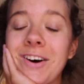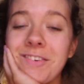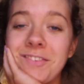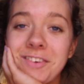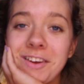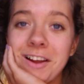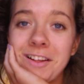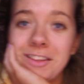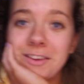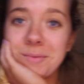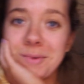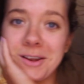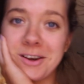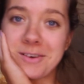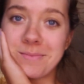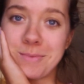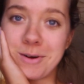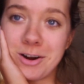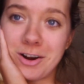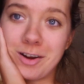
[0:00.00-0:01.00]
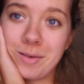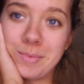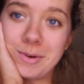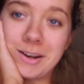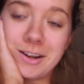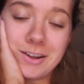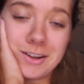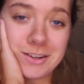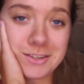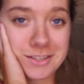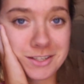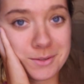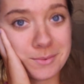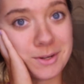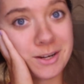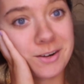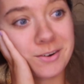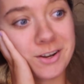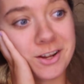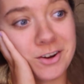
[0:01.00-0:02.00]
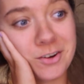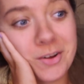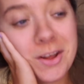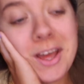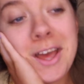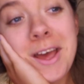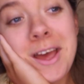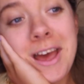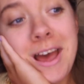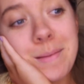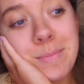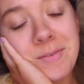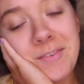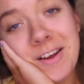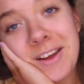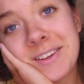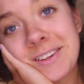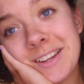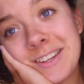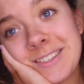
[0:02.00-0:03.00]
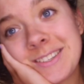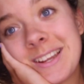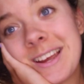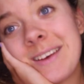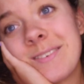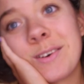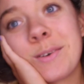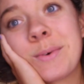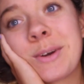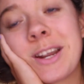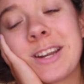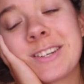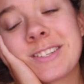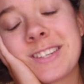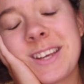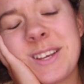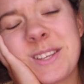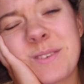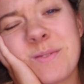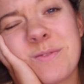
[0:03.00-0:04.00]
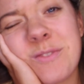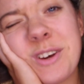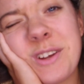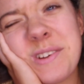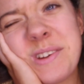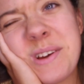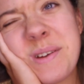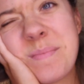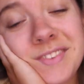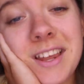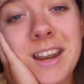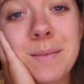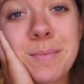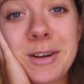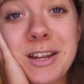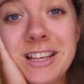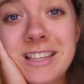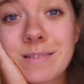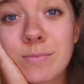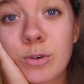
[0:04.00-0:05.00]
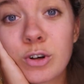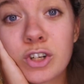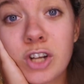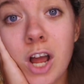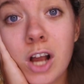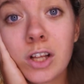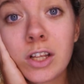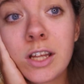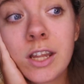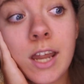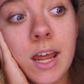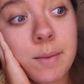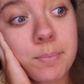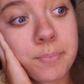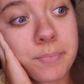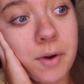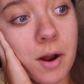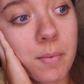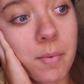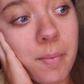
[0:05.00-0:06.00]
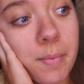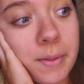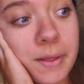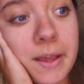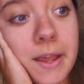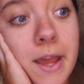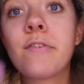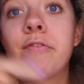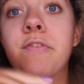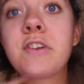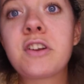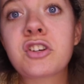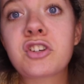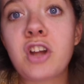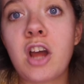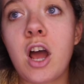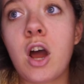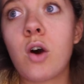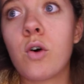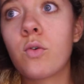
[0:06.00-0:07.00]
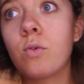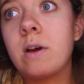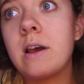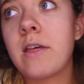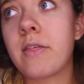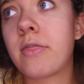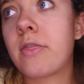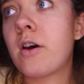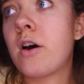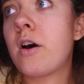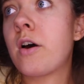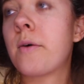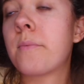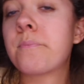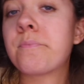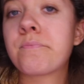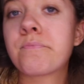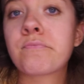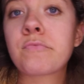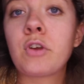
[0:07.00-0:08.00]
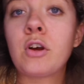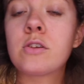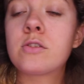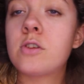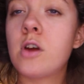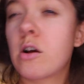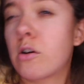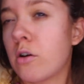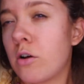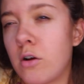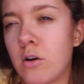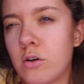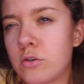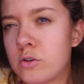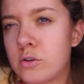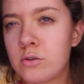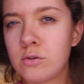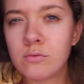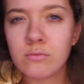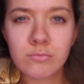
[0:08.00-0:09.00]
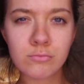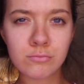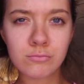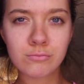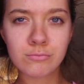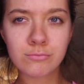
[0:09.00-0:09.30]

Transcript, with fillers: Hopefully I'll look better tomorrow, but honestly we don't know. Happy Valentine's Day everyone, I just ate some fun dip. And I'm gonna eat some more chocolate and probably finish out with um, a sucker or two.